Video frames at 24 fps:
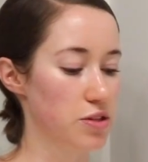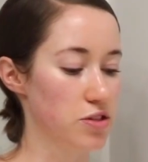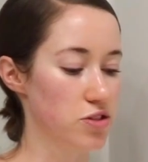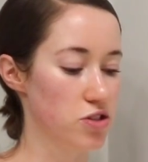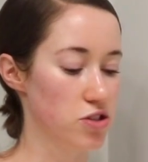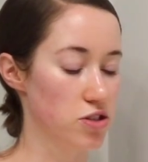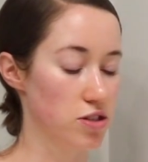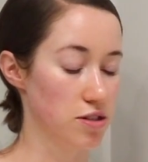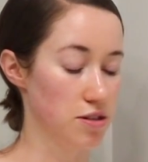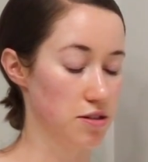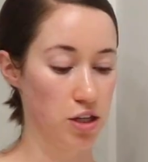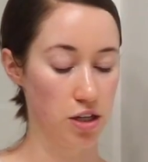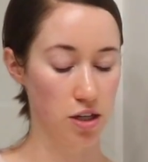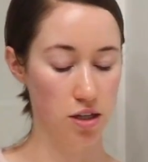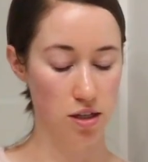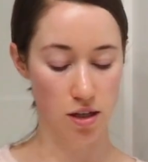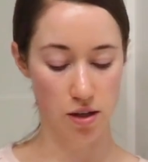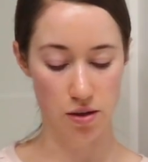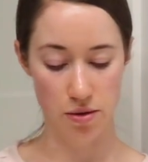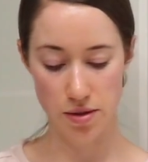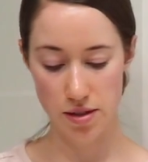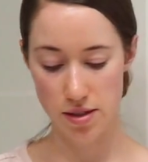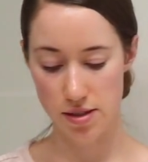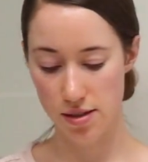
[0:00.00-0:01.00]
which, you
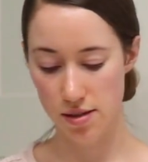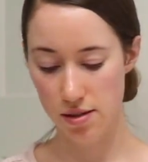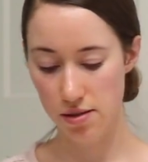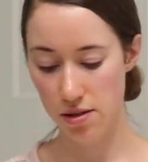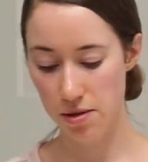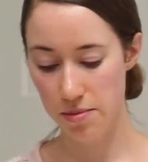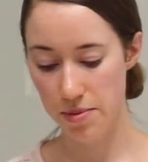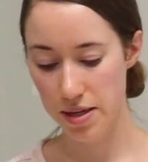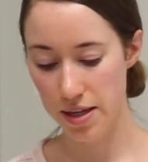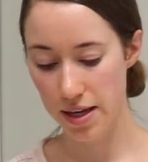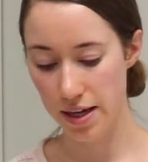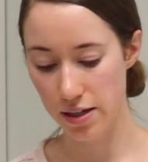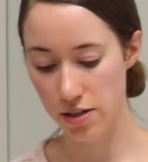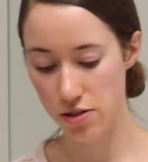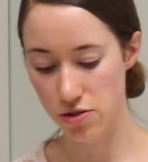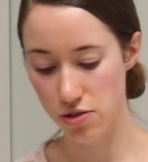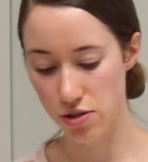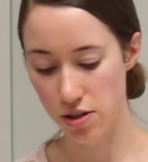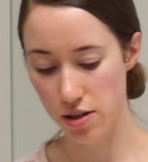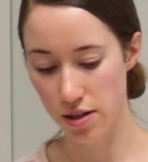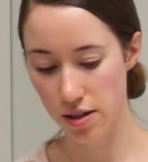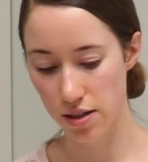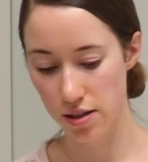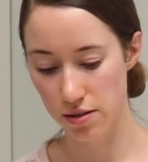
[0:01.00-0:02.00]
know, is a little bit
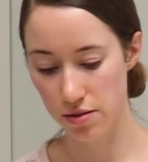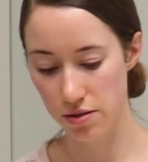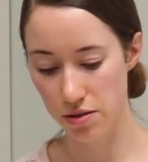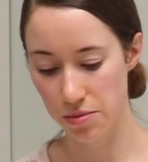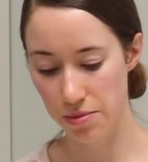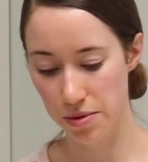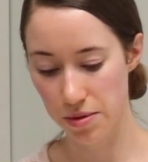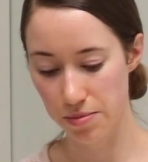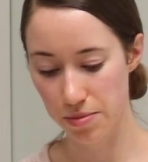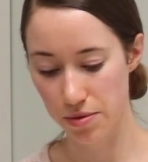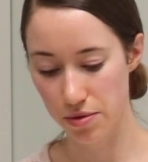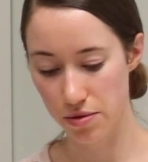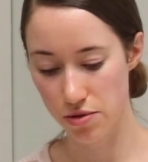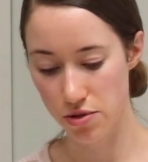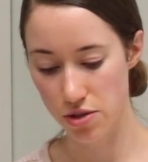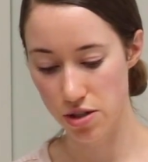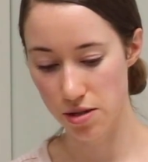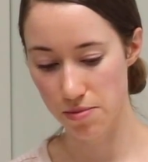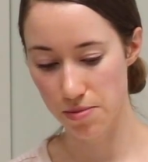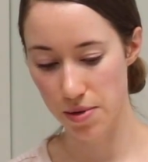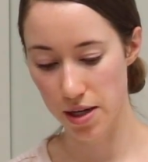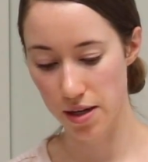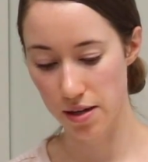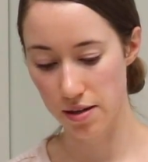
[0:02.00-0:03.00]
extra and a little bit
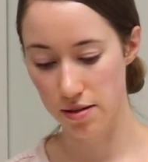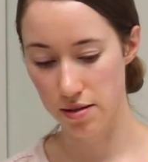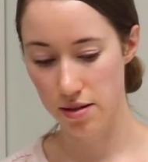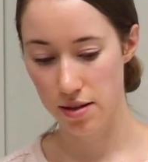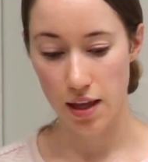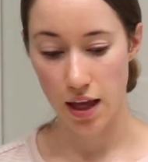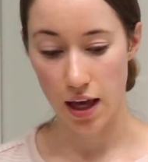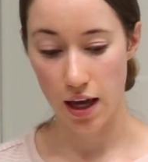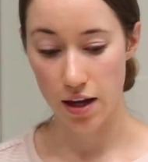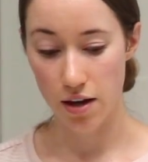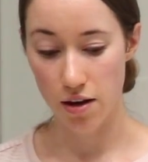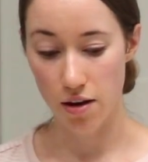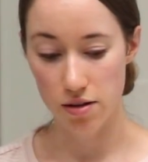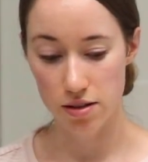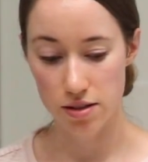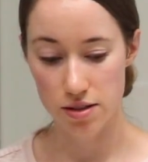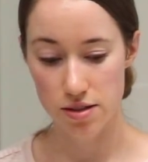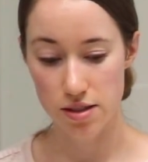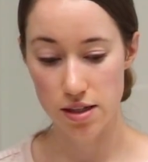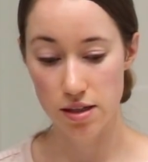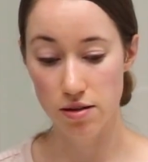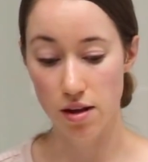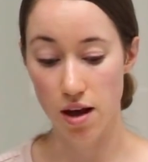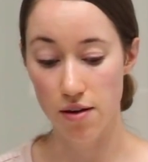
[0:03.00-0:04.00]
bougie, I
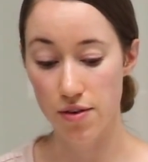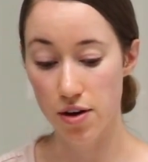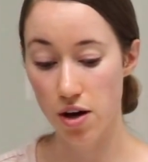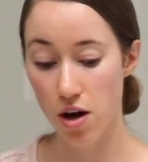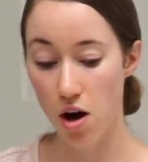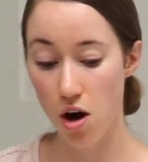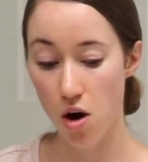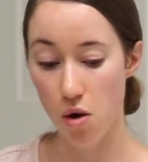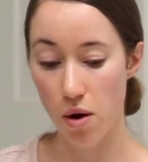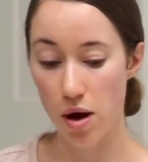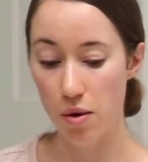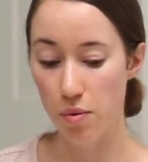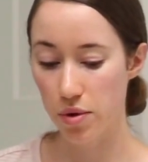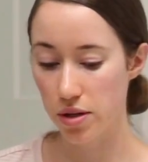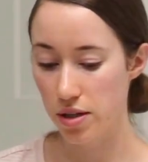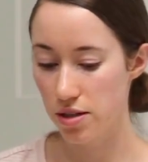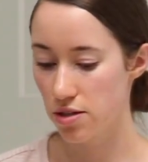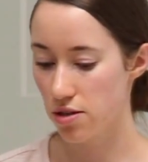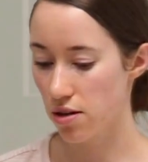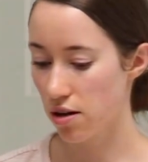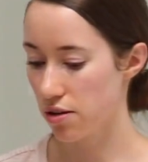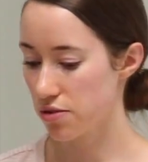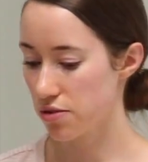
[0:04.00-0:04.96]
honestly love it. Oh, I wanted to